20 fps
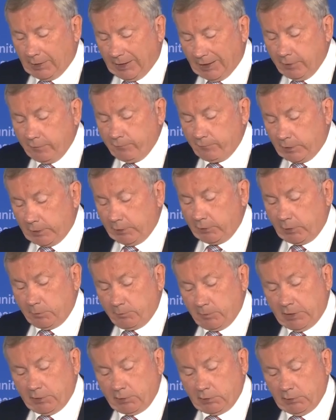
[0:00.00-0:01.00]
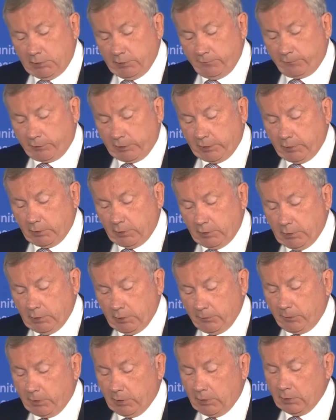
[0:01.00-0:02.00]
environmentally
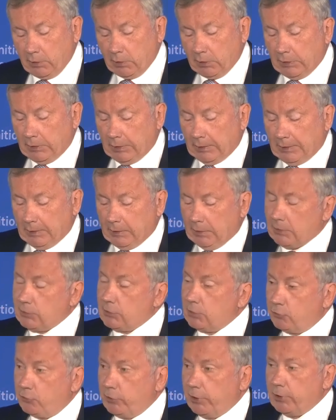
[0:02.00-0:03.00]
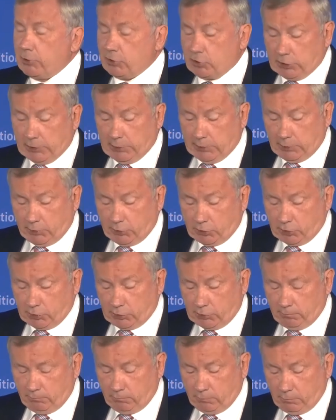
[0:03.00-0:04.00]
friendly way is a great
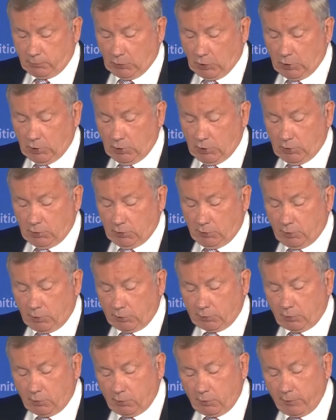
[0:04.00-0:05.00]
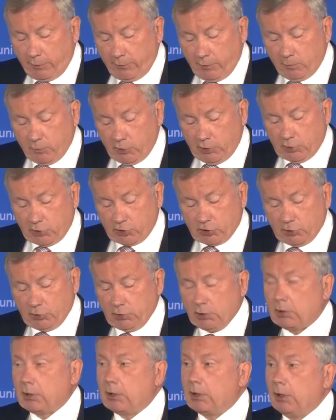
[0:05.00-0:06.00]
challenge. Not all the
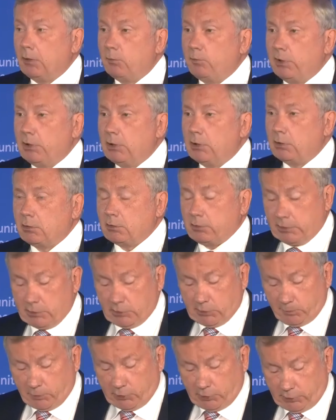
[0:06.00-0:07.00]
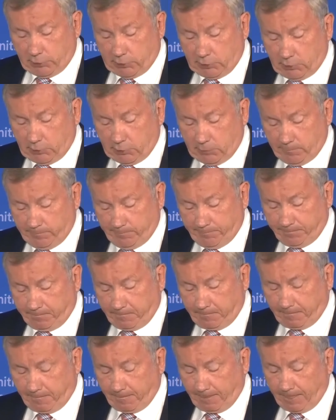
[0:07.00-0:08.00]
munition can be transported.
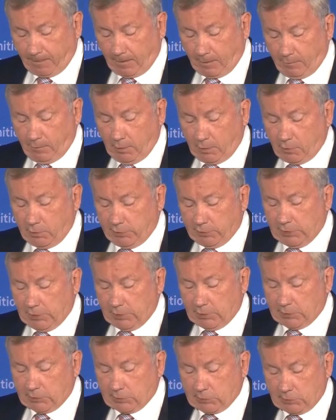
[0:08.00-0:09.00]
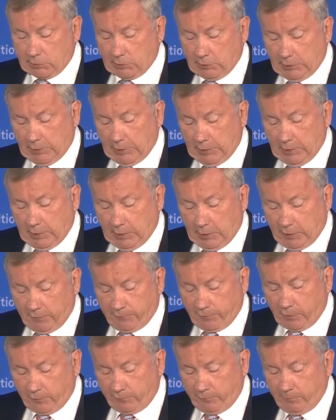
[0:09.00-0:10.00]
The containers
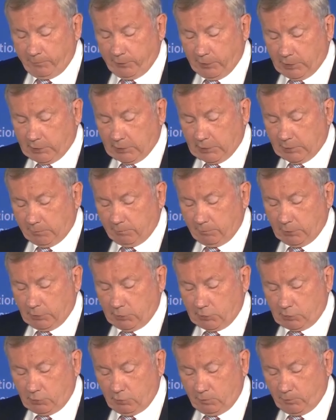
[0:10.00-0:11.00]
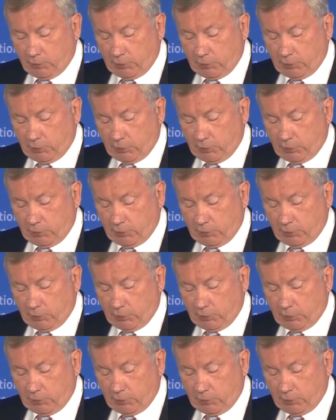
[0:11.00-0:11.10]
have often become so